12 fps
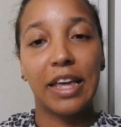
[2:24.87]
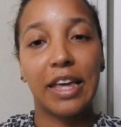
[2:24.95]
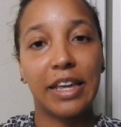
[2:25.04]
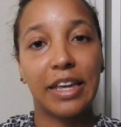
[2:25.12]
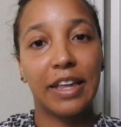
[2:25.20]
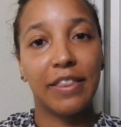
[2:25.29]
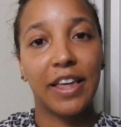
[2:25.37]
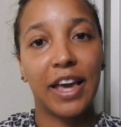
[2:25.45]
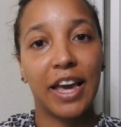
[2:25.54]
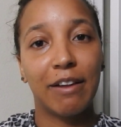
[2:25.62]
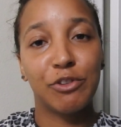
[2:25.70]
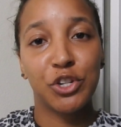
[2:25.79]
and they
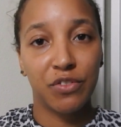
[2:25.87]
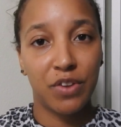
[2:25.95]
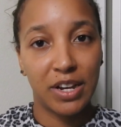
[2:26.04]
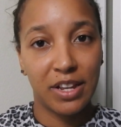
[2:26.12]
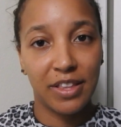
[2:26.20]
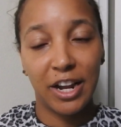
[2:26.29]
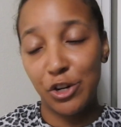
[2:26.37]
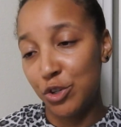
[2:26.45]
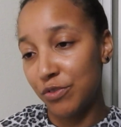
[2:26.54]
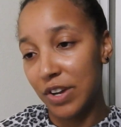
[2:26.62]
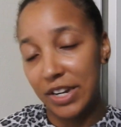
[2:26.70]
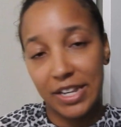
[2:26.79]
have Giovanni there.
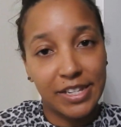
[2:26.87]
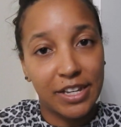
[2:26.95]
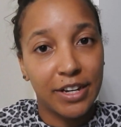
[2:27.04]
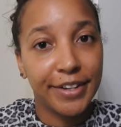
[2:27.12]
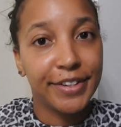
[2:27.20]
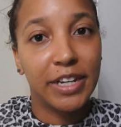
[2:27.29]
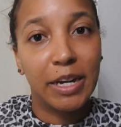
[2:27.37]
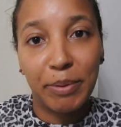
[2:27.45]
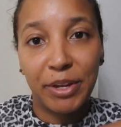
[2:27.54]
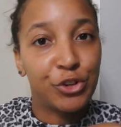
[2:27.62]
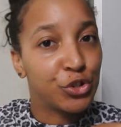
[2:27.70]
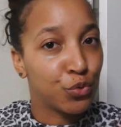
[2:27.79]
Giovanni is cutting up.
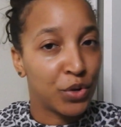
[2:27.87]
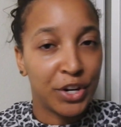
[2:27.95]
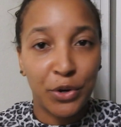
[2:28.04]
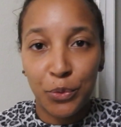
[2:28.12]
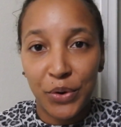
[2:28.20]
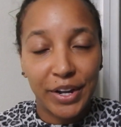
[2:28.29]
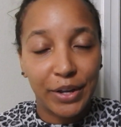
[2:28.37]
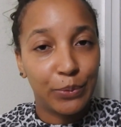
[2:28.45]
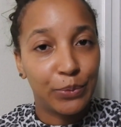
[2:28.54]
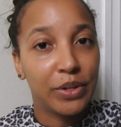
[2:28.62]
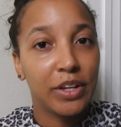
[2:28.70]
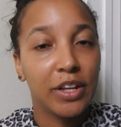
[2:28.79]
He's just running
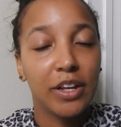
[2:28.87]
around.